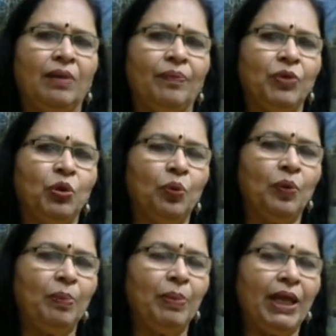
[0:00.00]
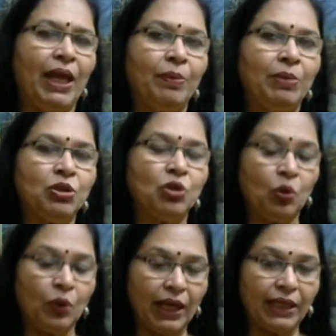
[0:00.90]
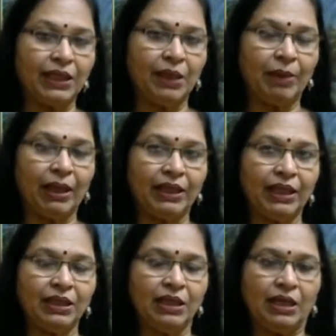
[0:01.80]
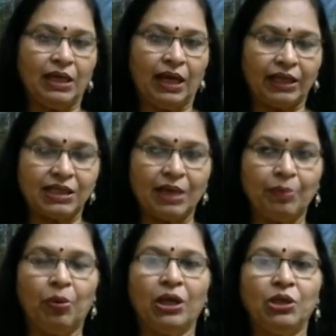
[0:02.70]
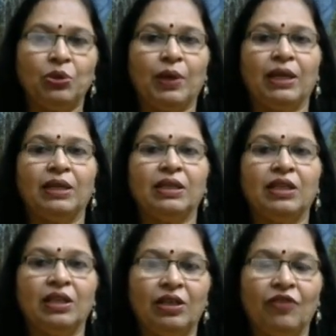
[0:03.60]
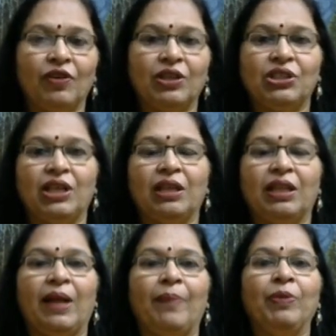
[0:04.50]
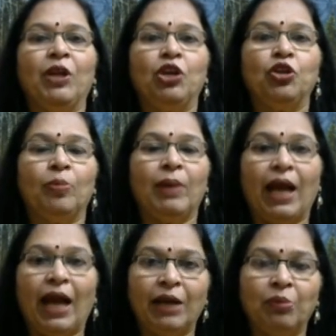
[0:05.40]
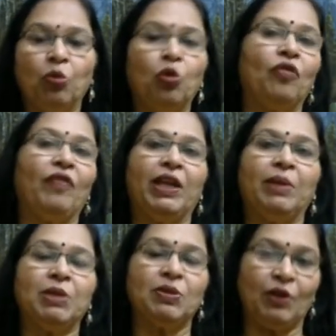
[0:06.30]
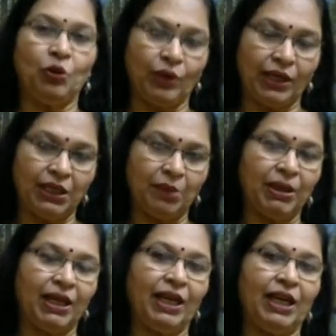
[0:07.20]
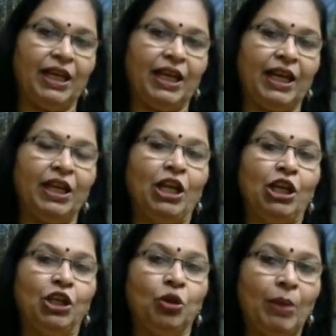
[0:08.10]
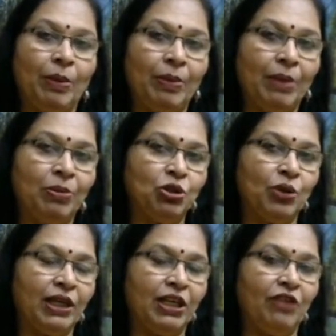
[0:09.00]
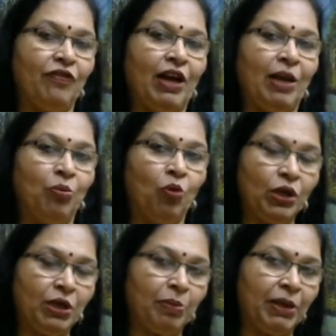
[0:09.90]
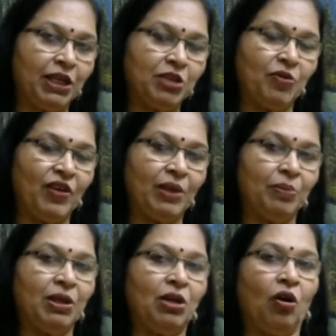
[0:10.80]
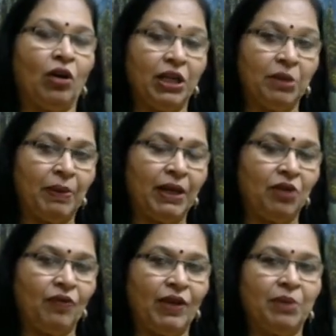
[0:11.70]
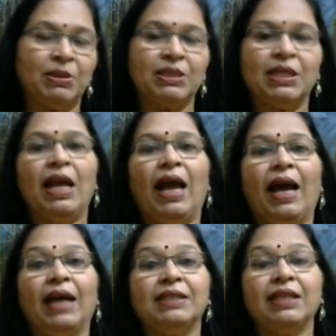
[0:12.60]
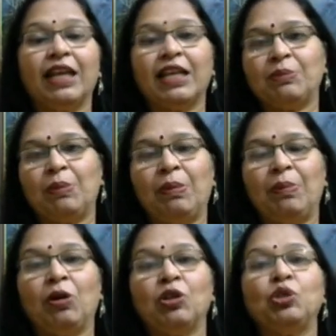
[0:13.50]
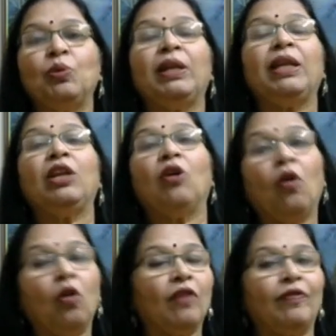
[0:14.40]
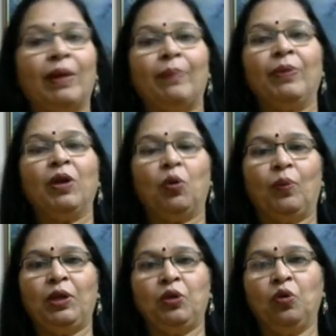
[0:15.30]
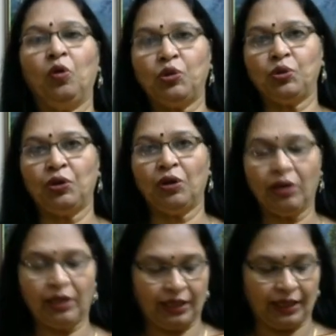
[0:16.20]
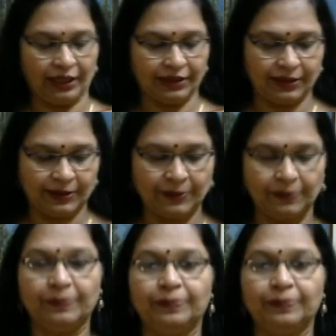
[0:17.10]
you will be able to look at them, and then at some point you can differentiate them. You may add more variables when you read them again and again. You may be able to identify more dependent variable or independent variables, as the case may be, because you will need all of them when you go to your analysis.